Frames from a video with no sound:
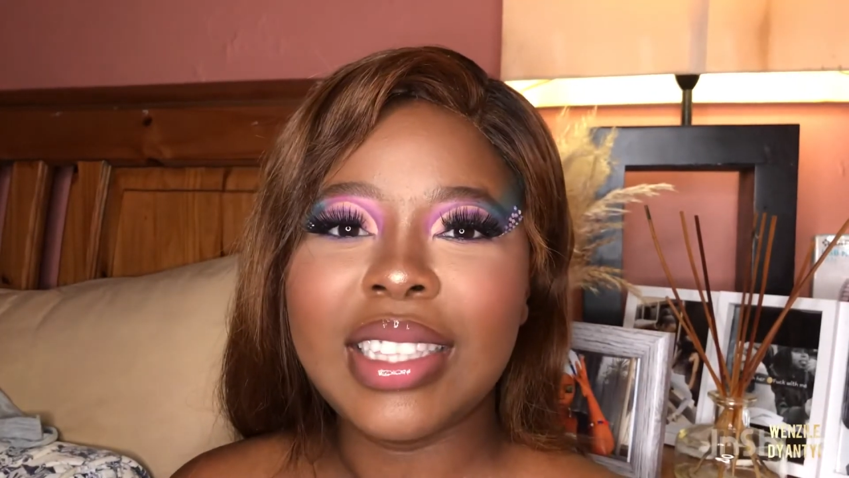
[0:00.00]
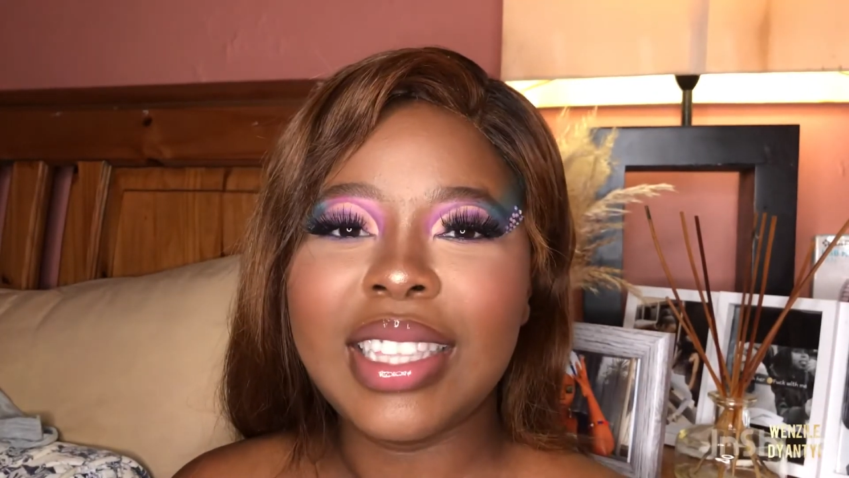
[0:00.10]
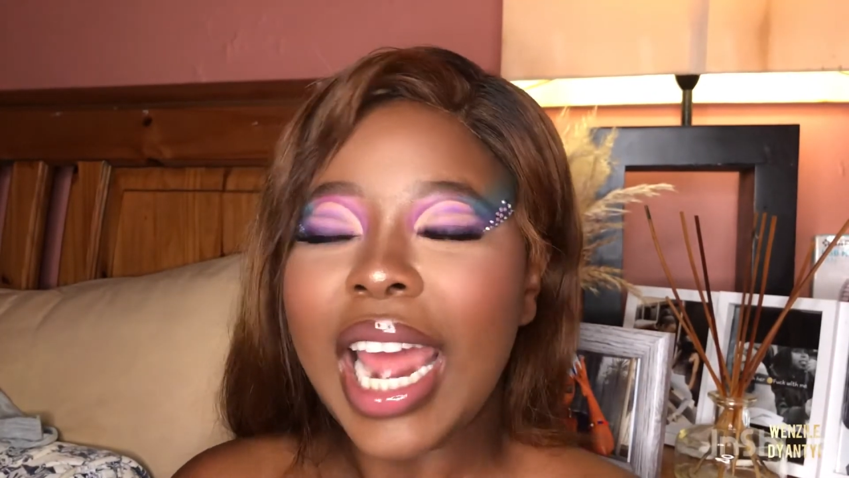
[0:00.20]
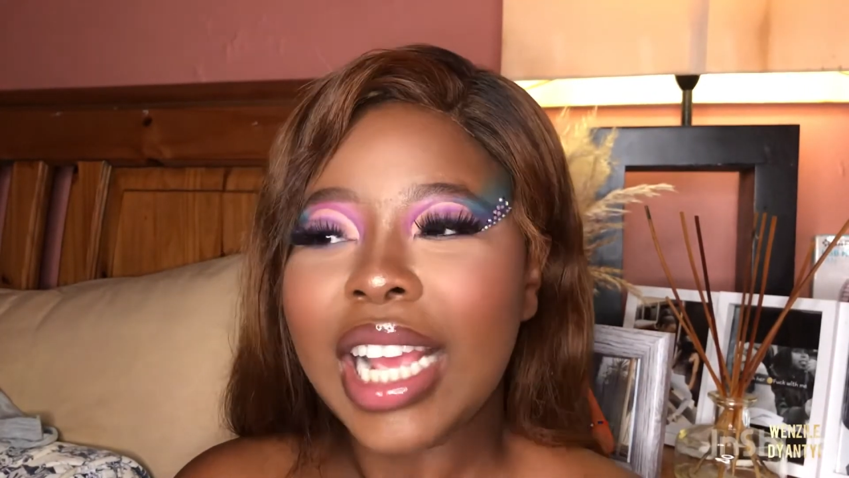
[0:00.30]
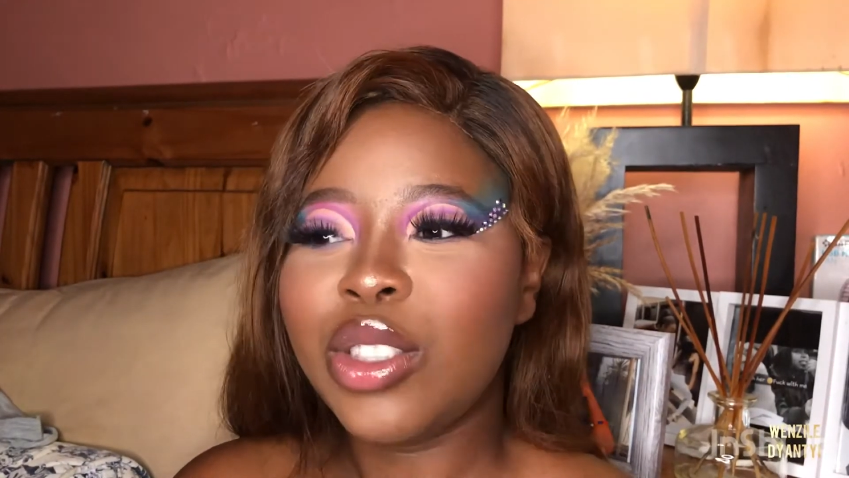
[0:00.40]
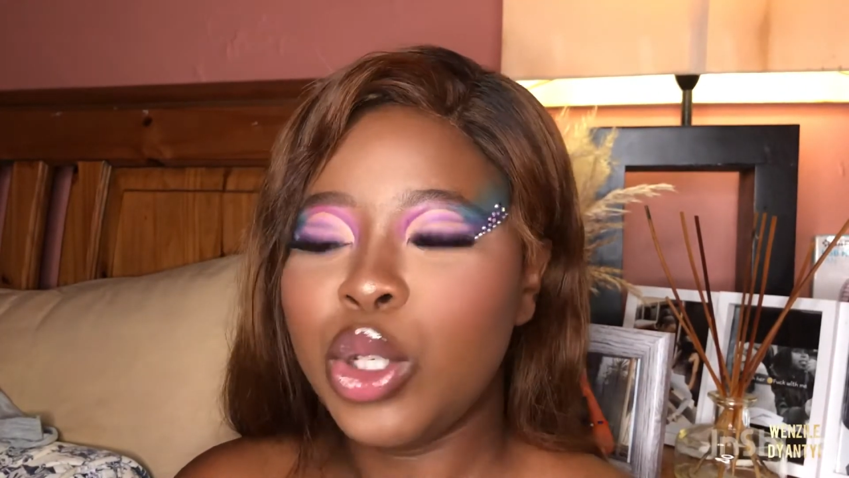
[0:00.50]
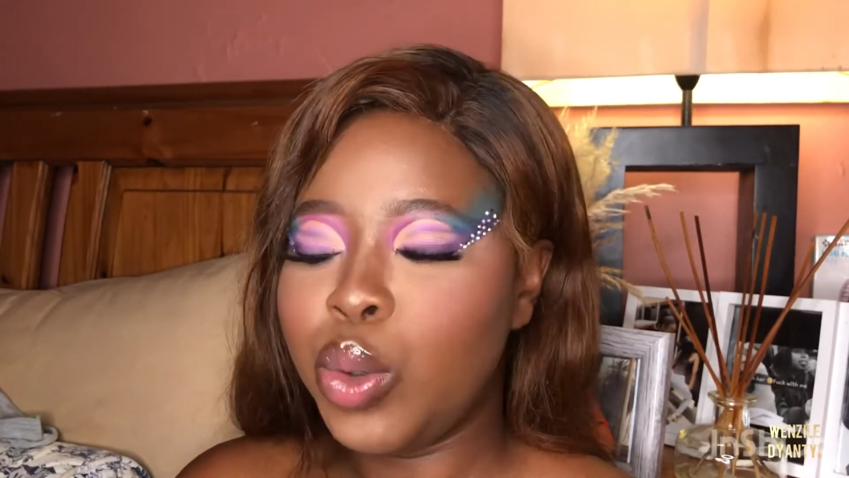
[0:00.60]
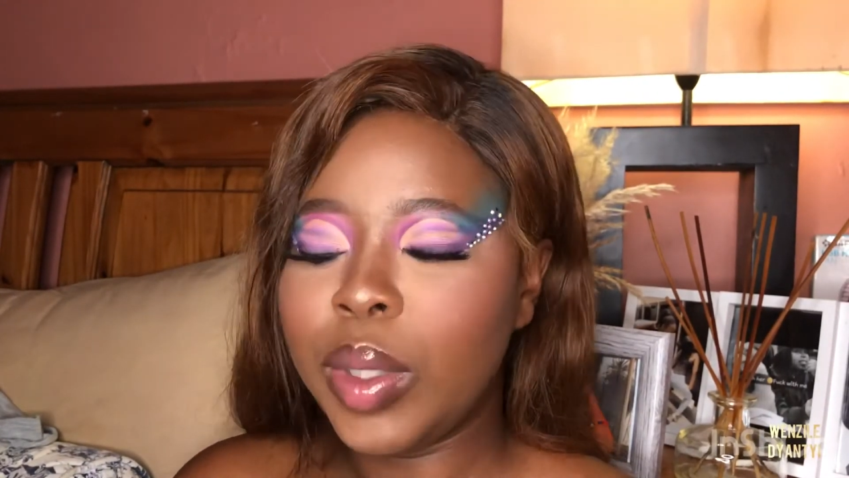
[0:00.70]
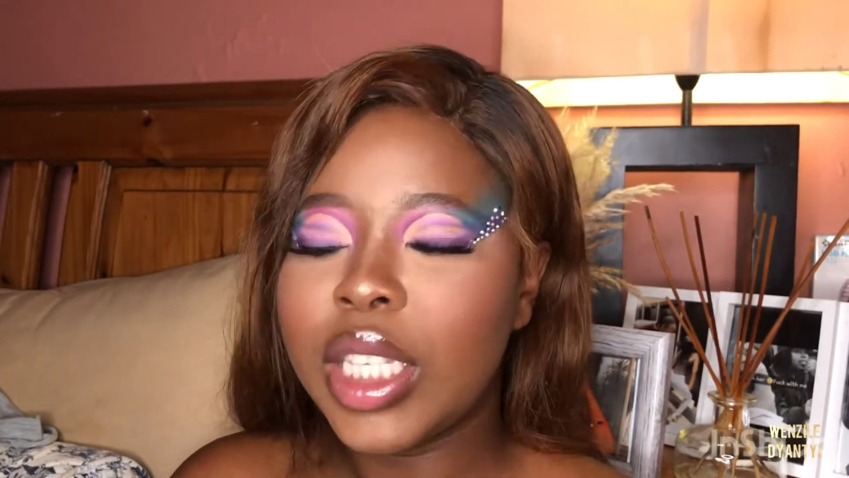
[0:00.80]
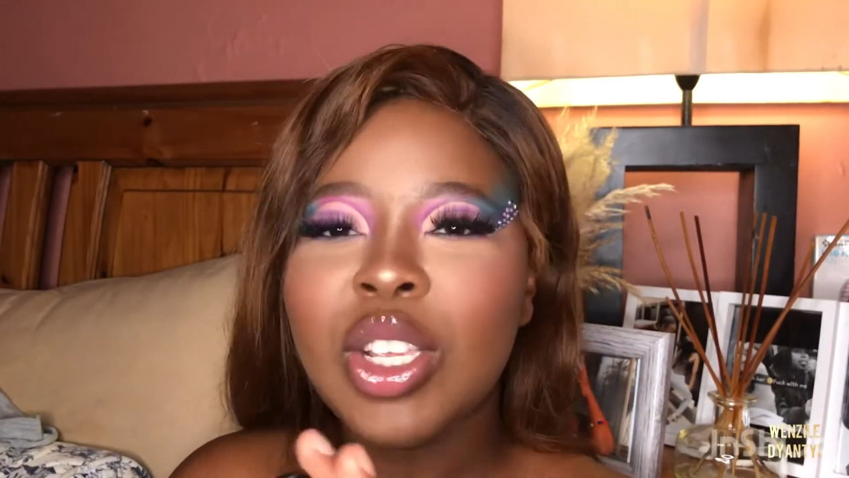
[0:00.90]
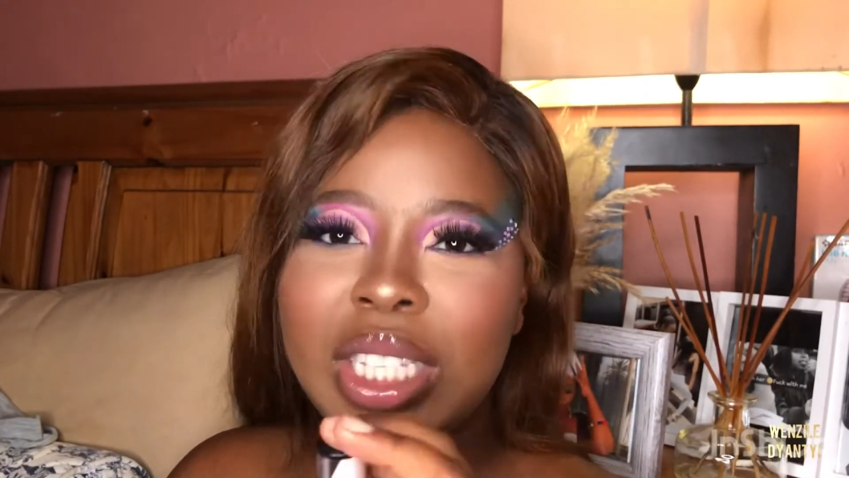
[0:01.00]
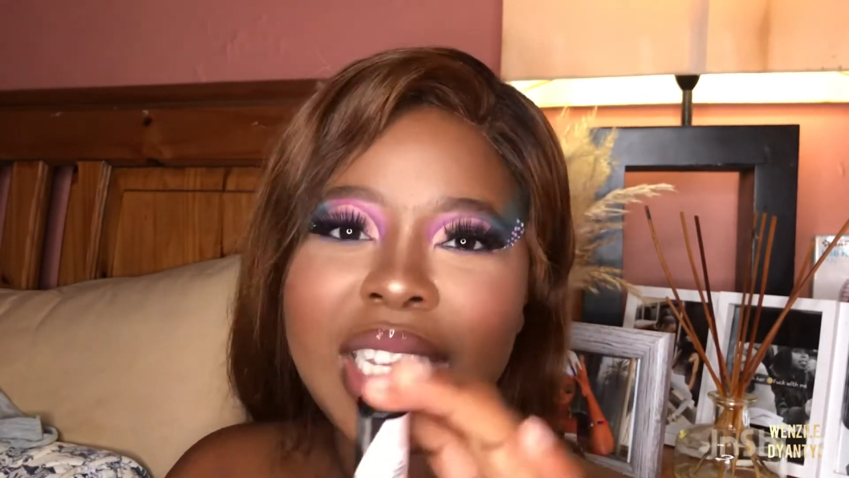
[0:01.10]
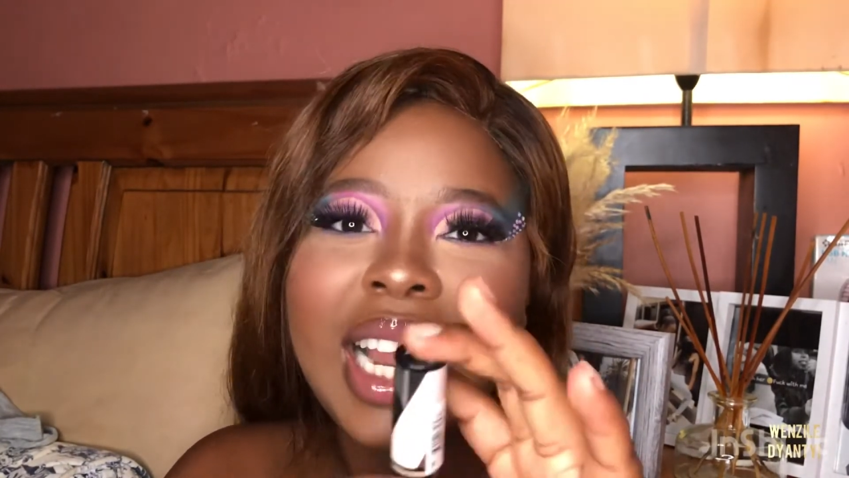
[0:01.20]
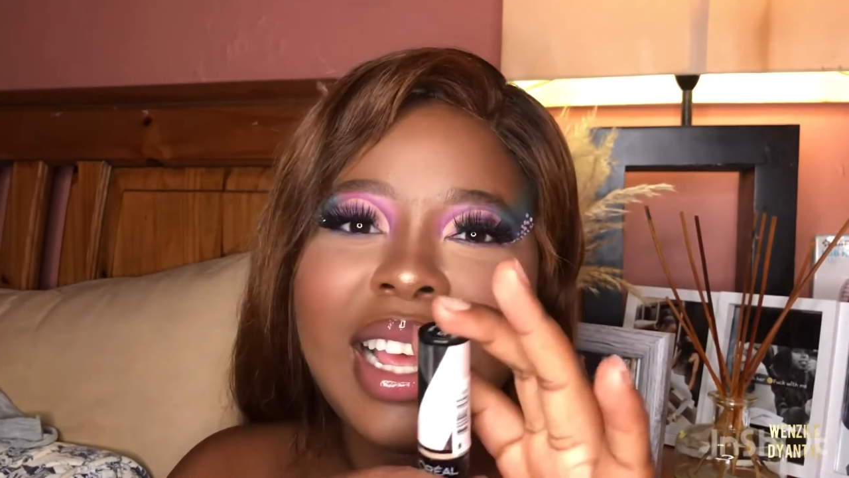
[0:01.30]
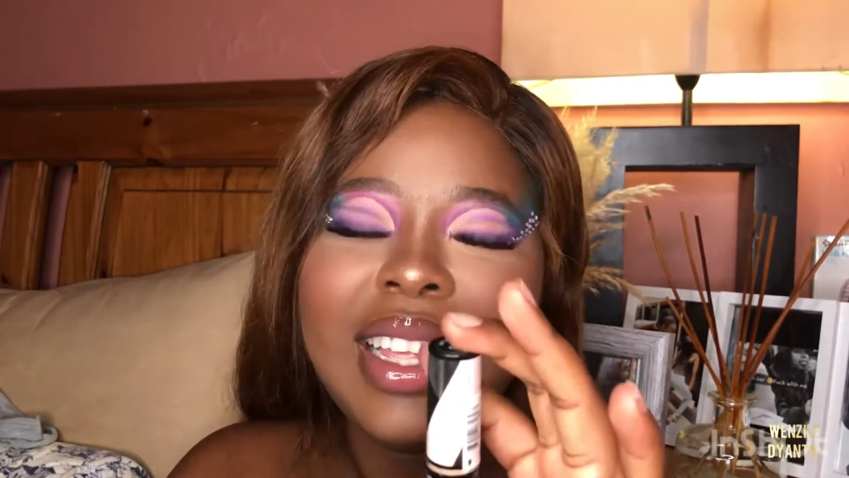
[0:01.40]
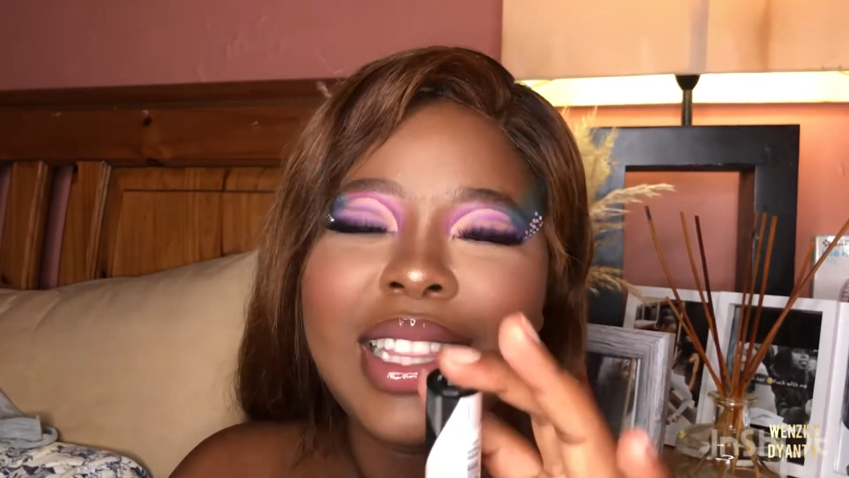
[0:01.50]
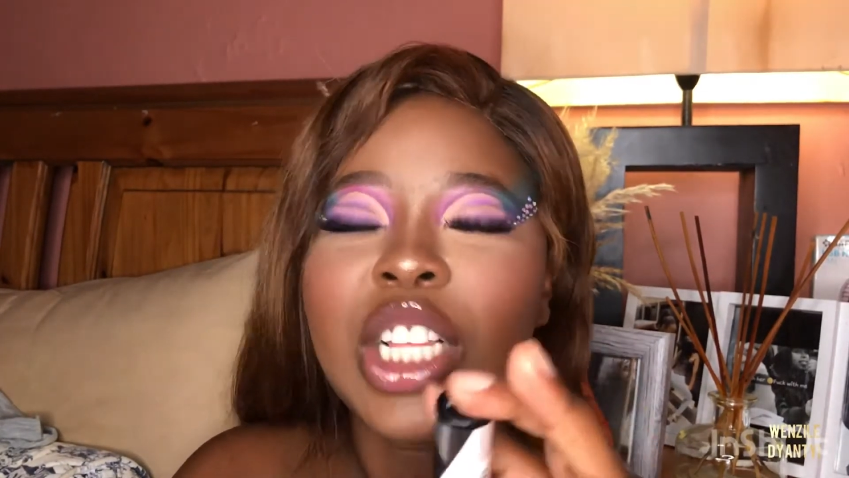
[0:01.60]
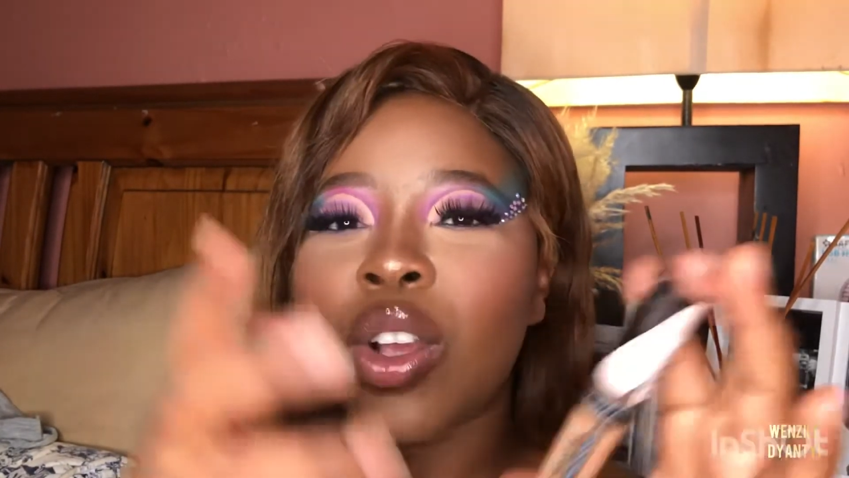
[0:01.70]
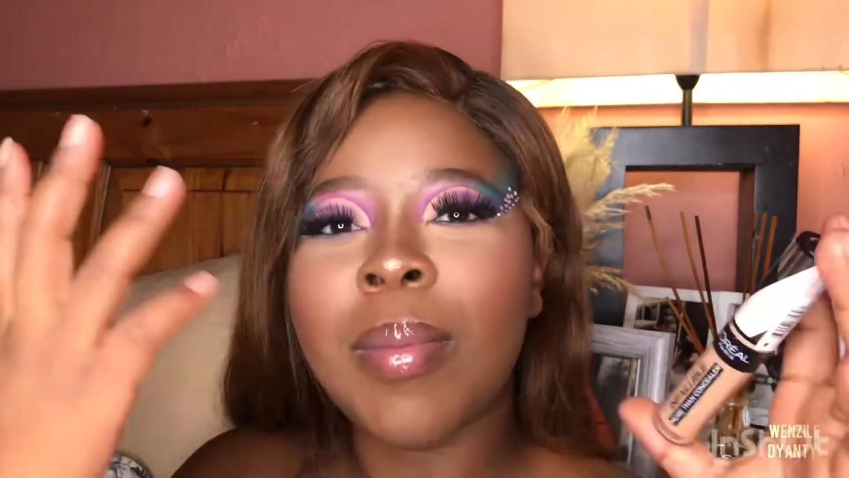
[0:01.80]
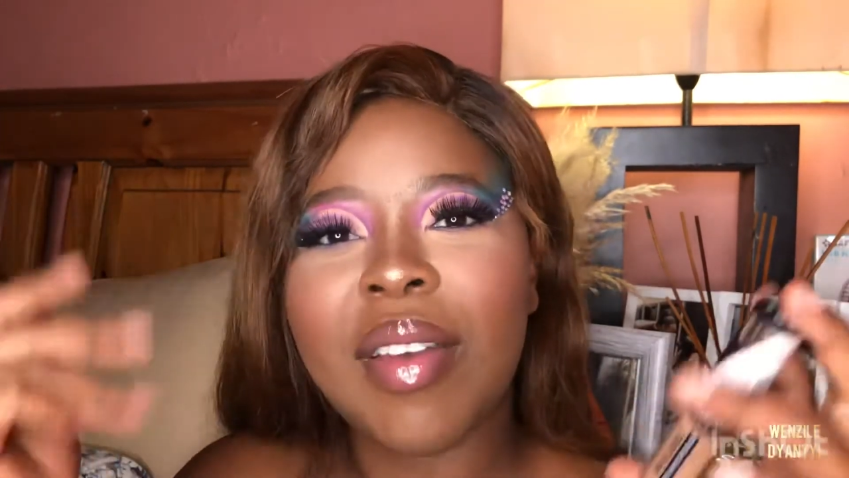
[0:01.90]
that has to do with this concealer
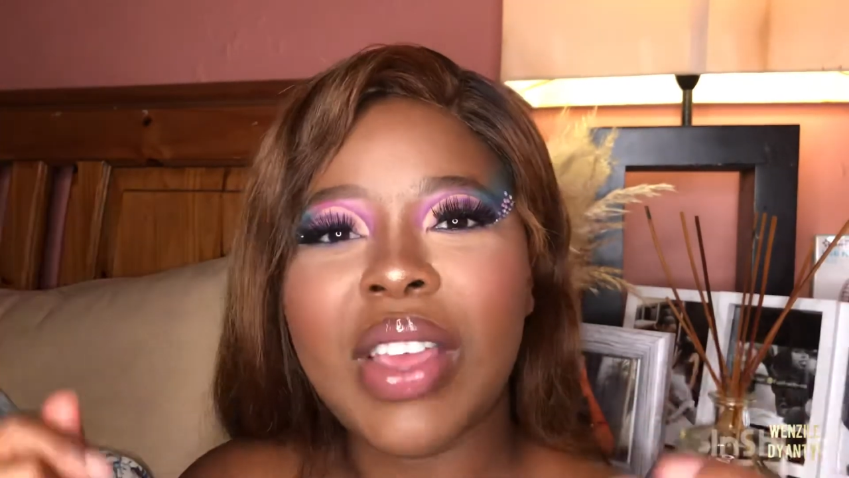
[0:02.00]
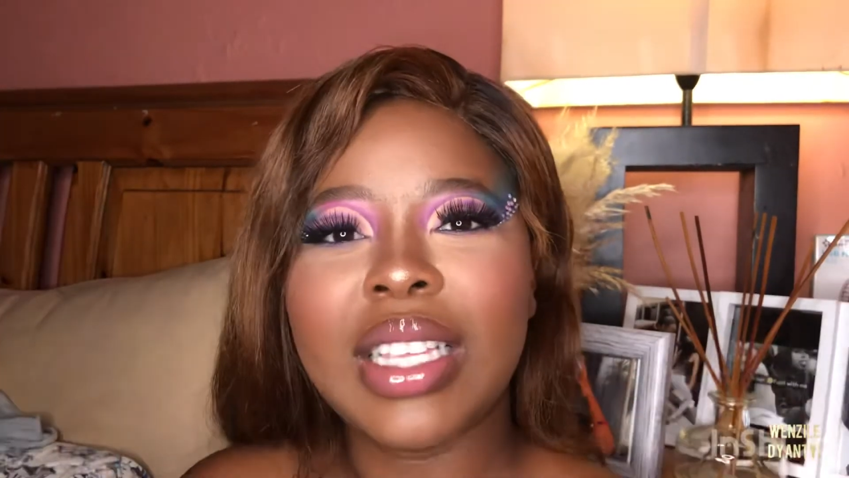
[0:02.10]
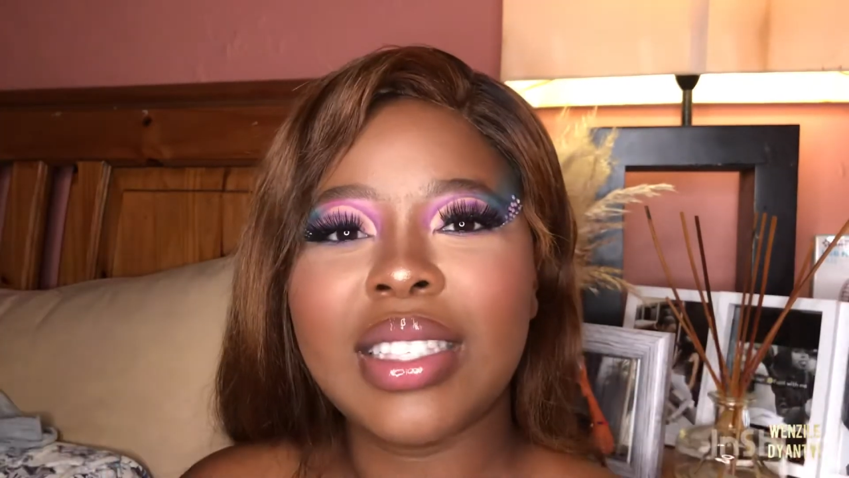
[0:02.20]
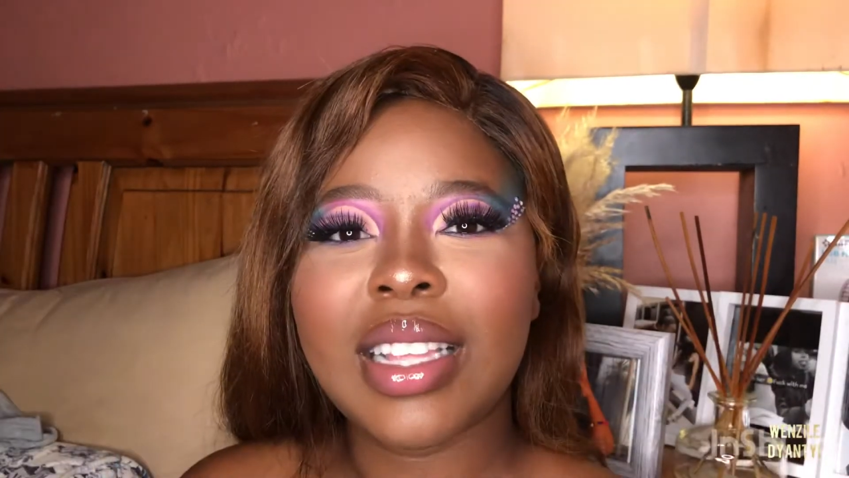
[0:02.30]
that's on my face.